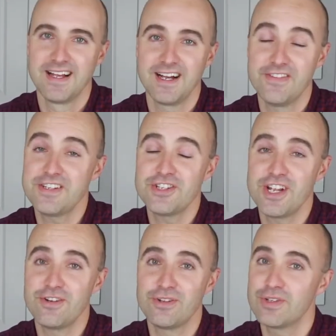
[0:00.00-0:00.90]
On this
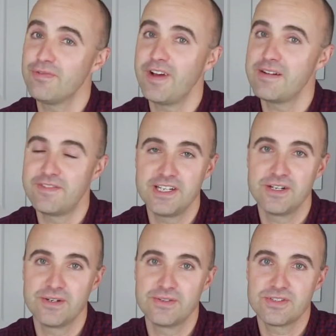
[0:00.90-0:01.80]
channel, you'll find
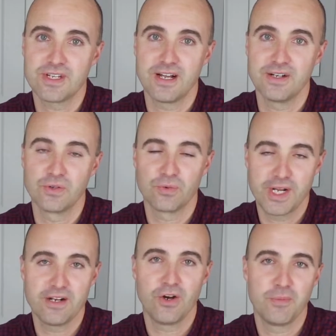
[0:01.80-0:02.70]
videos on
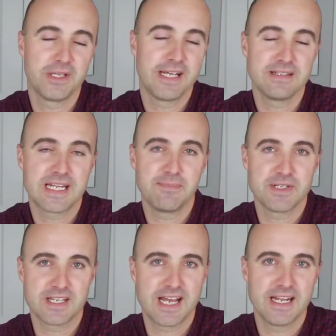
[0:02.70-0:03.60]
great home and landscape
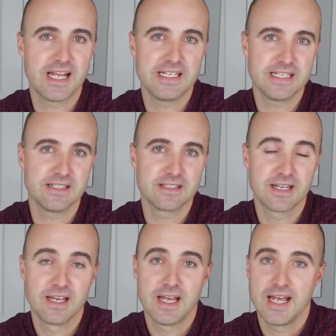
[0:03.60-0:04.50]
design
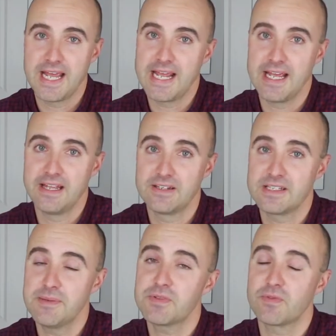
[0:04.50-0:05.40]
ideas and
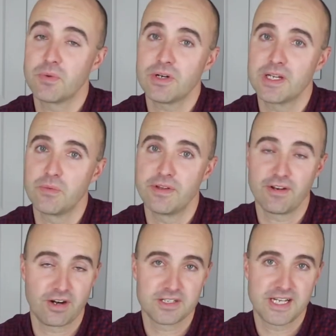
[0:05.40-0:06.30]
tips for working with
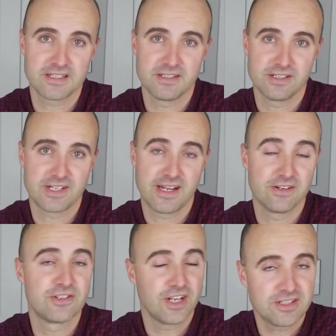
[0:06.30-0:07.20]
architects and
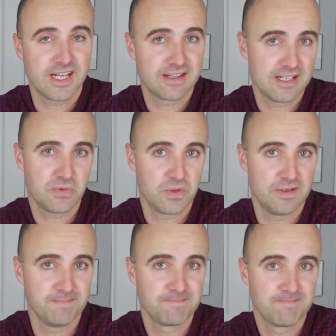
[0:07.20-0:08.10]
designers just like this
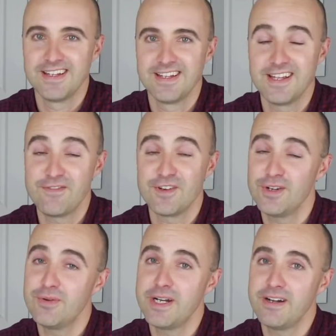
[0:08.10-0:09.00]
one. If you're
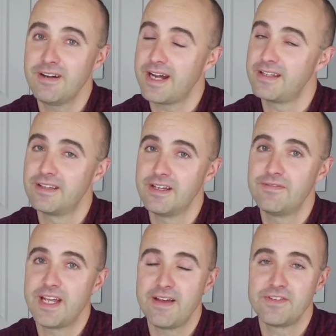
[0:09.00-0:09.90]
new here, I'd love
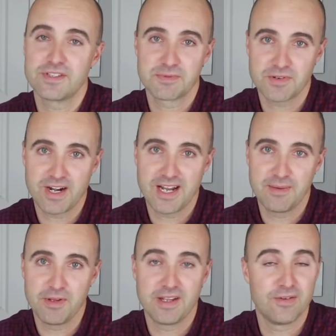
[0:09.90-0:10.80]
to have you
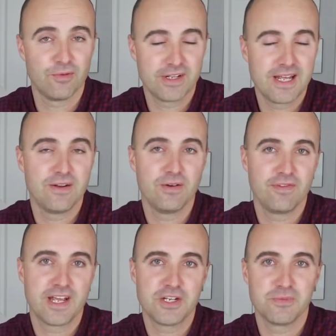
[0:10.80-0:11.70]
subscribe and ring that
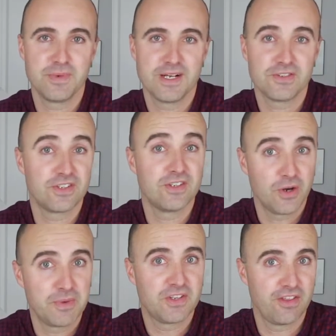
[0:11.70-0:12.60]
notification bell so you
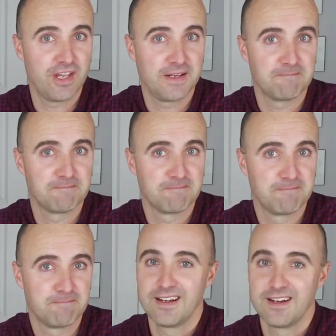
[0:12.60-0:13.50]
don't miss a thing.
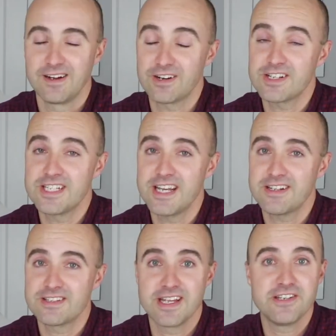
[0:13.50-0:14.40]

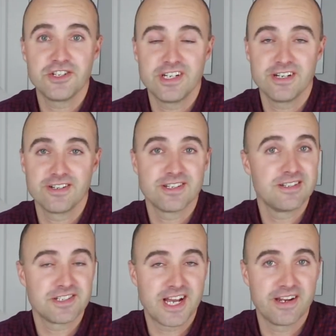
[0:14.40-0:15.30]
Architects, engineers, and
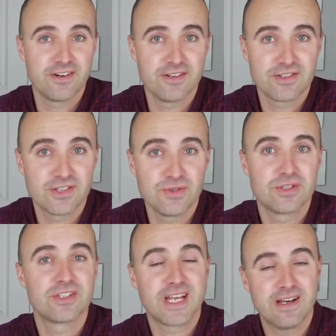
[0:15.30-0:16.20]
designers
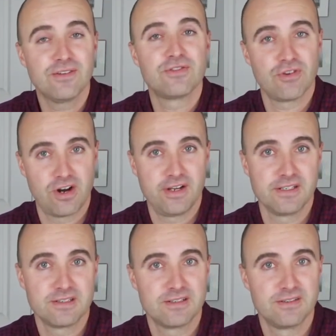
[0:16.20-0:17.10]
use scaled
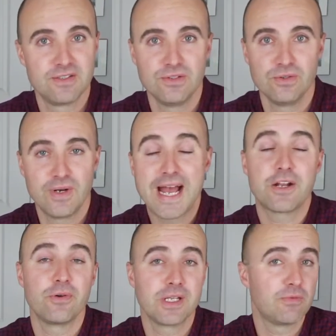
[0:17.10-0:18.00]
drawings to
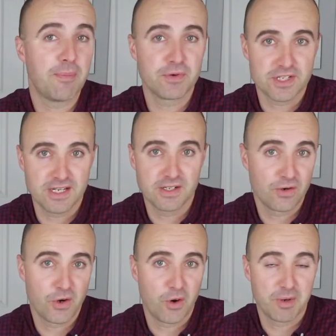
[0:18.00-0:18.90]
accurately represent
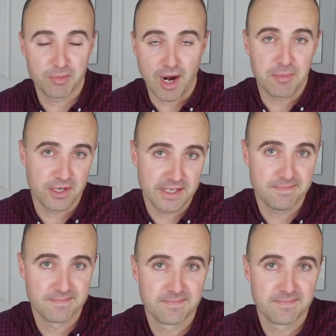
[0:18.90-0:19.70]
your home or property.